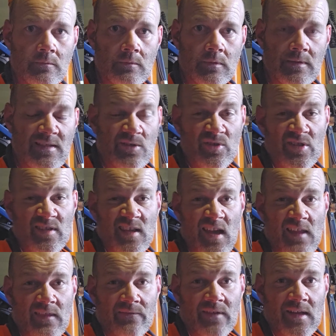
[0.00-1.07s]
So I'll just
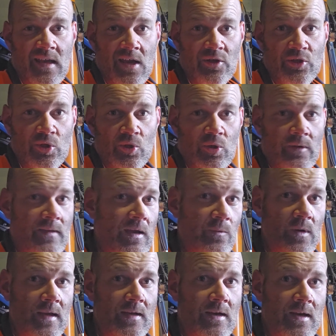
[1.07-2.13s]
cut the video short, that
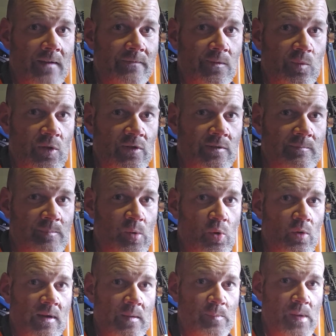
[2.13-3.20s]
way you don't have to watch some
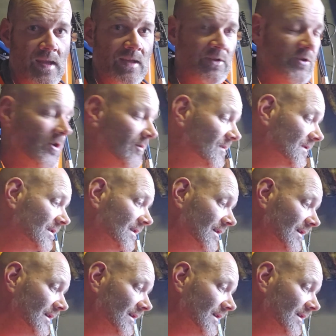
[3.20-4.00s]
boring paint jobs